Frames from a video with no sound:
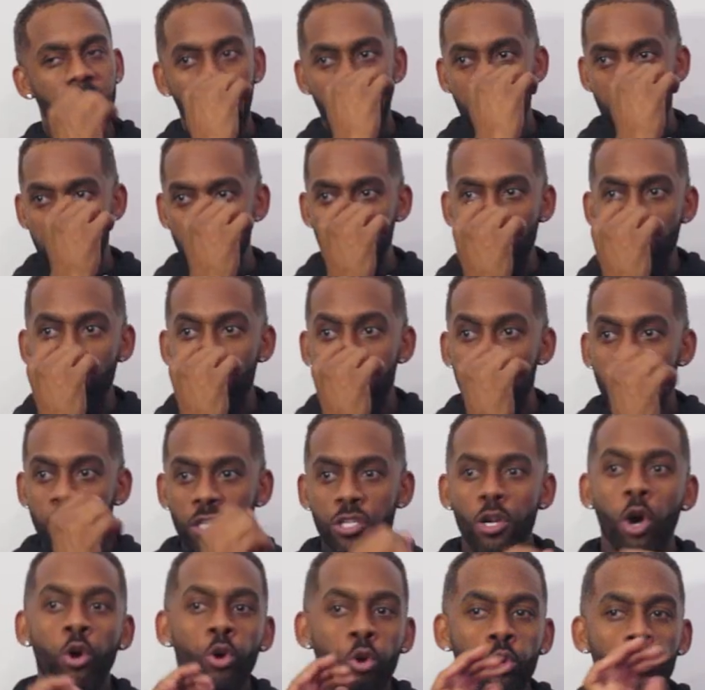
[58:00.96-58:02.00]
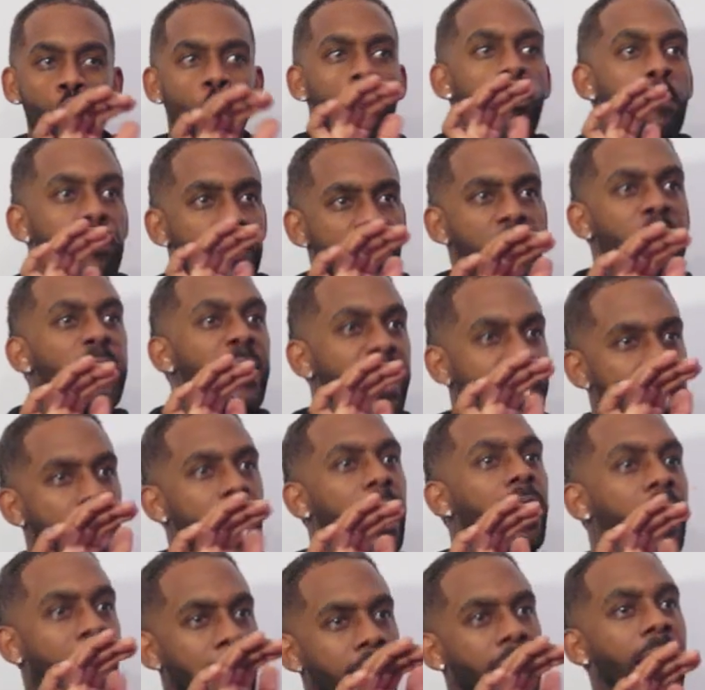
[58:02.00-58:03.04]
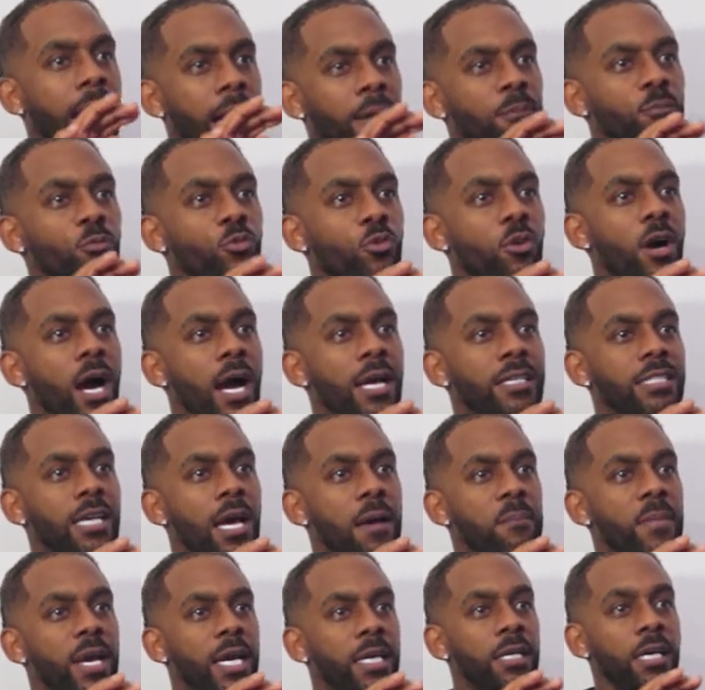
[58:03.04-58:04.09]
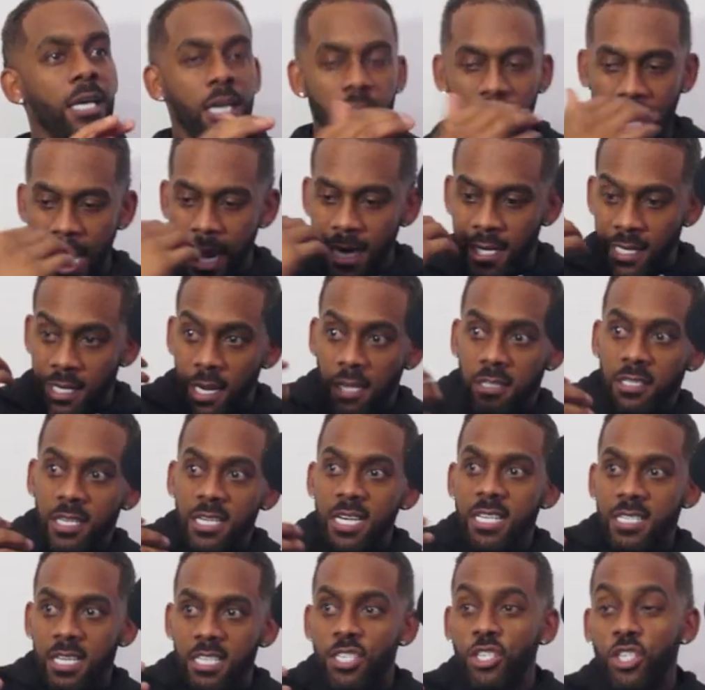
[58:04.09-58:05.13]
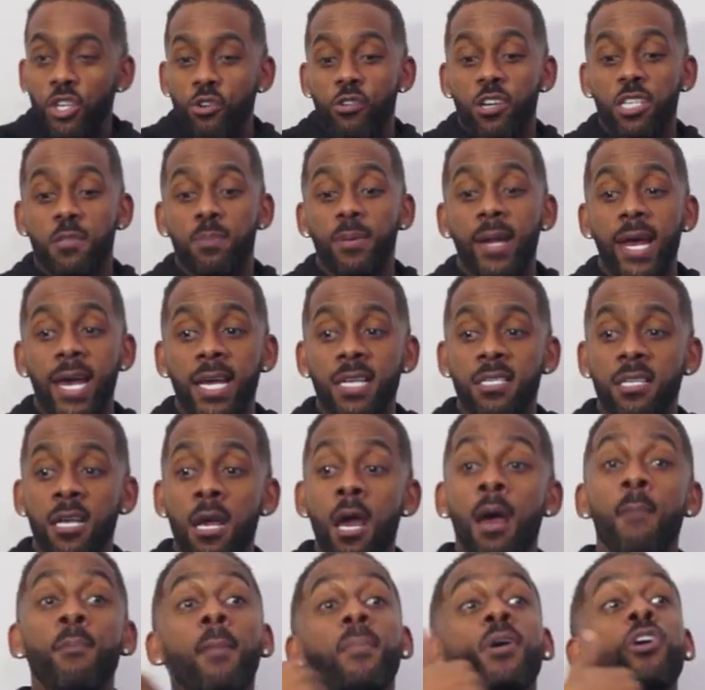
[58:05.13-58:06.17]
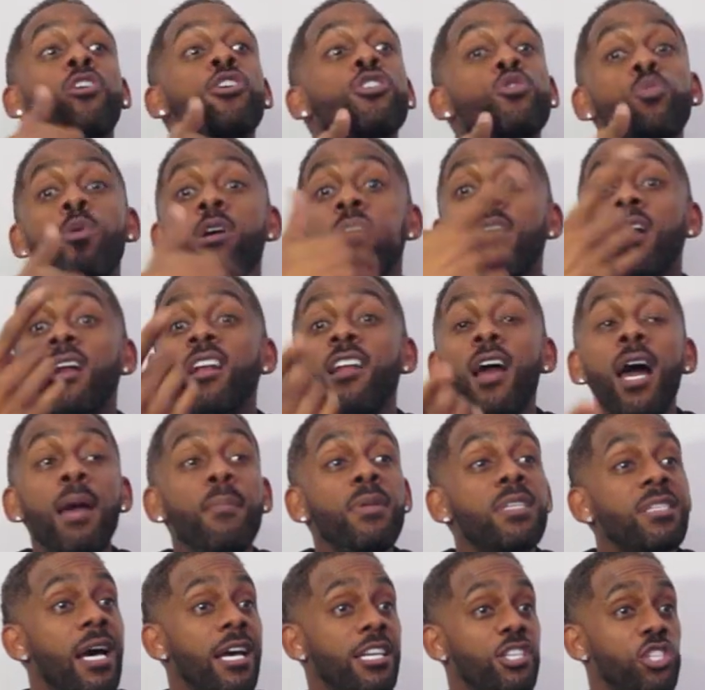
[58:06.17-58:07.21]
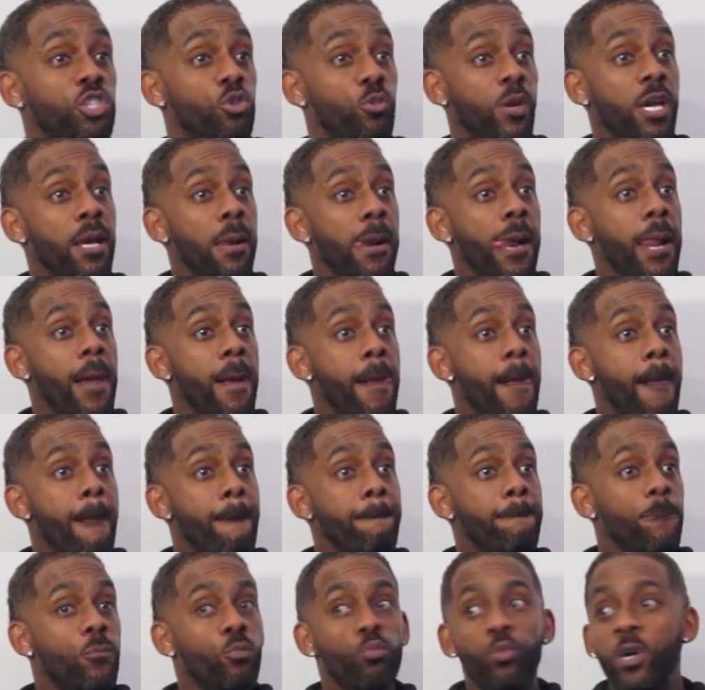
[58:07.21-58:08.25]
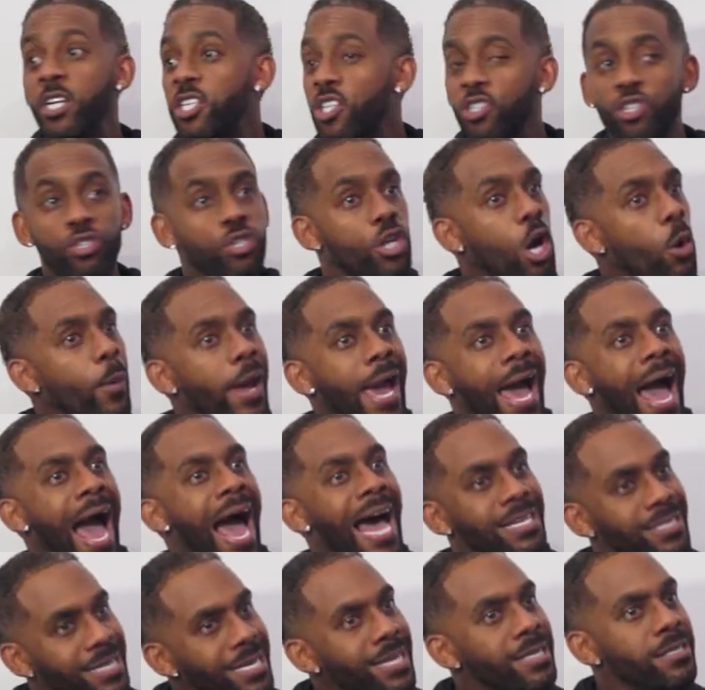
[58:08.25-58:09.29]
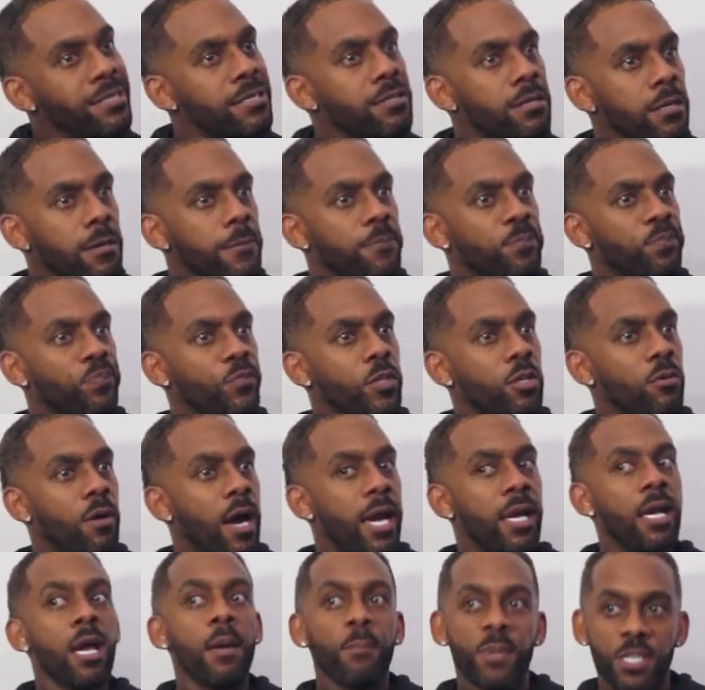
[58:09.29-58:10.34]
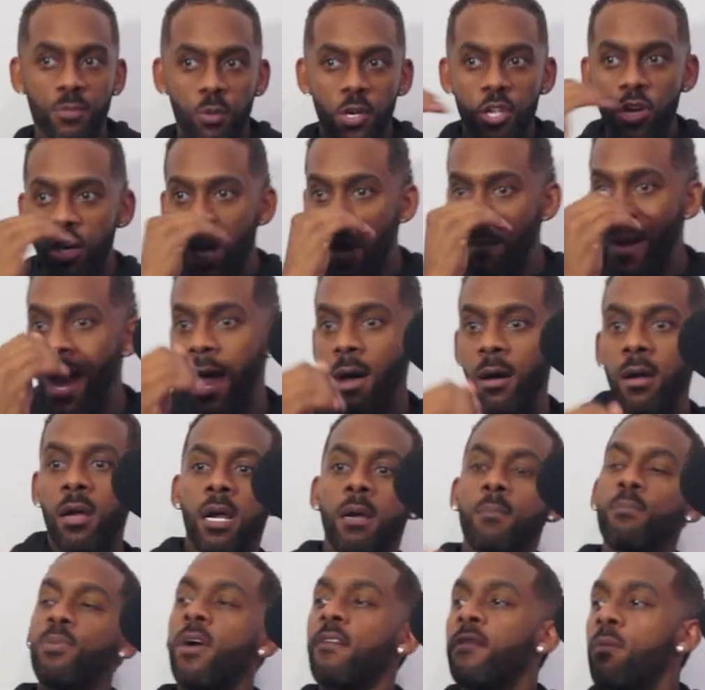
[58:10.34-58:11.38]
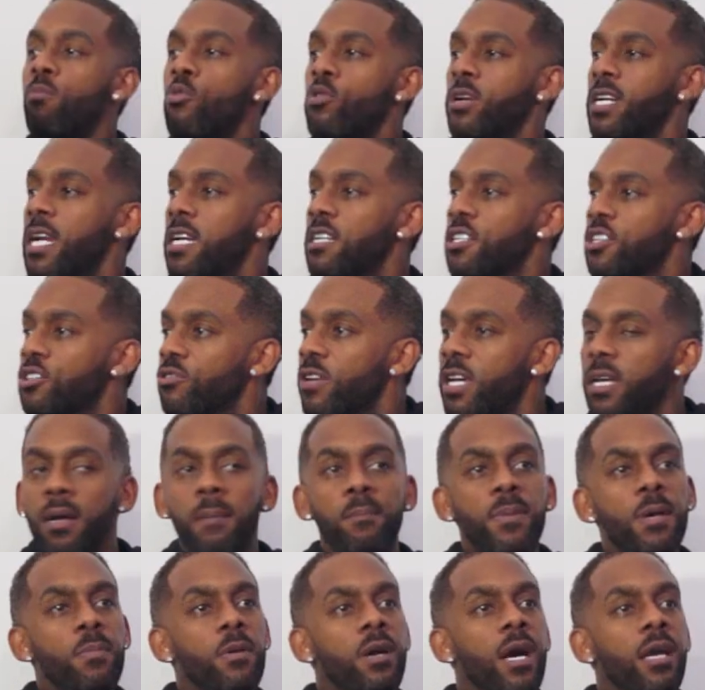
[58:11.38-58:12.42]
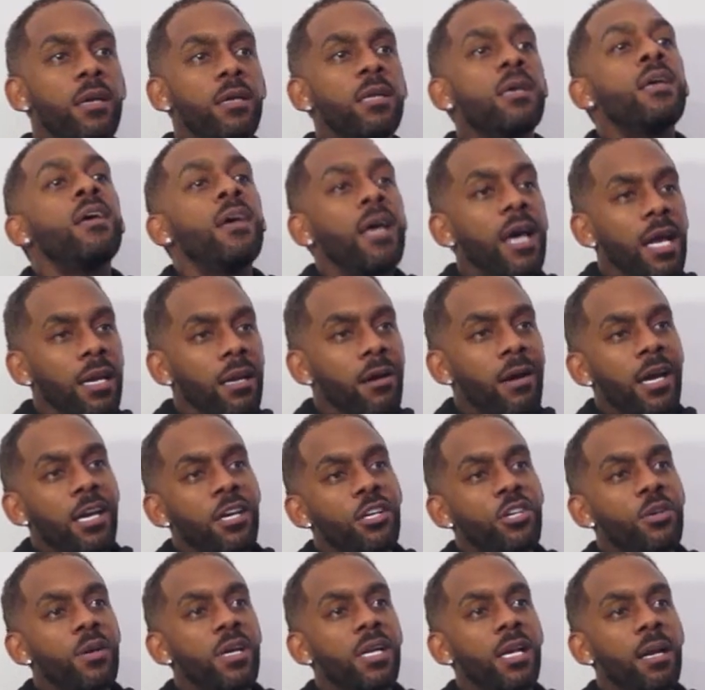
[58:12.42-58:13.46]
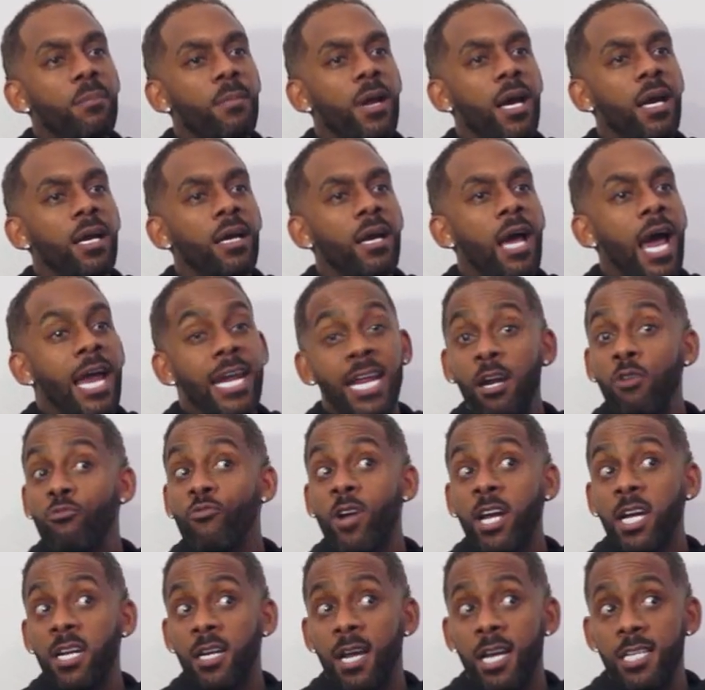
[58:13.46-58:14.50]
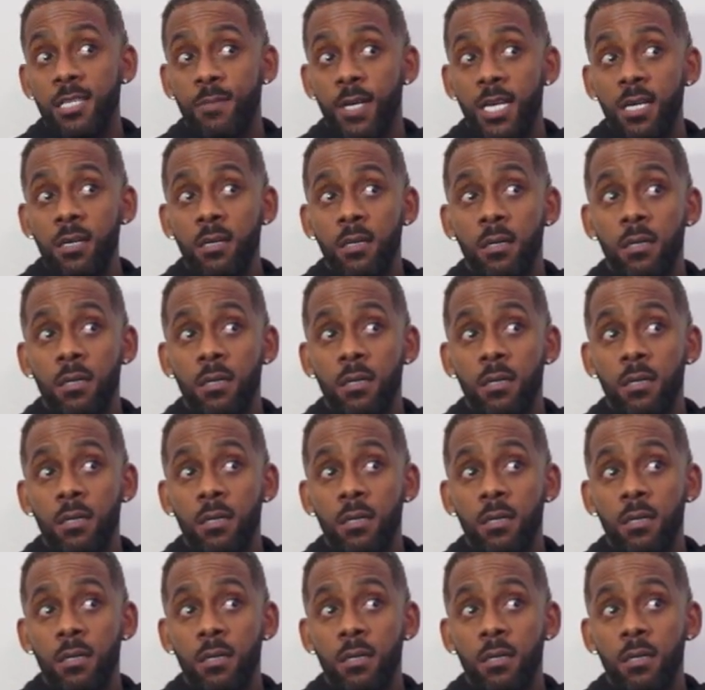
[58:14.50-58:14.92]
Do you know what I mean? Yeah. You need to know who you're bibbing at like that. Right? Do you know what I mean? Like, London is a serious place. But because we're acclimatized to it, we just know it as is. Right? Because when you come out, bruv, I'm walking down the street and people going, hello, how you doing? And I'm like, and they don't recognize me.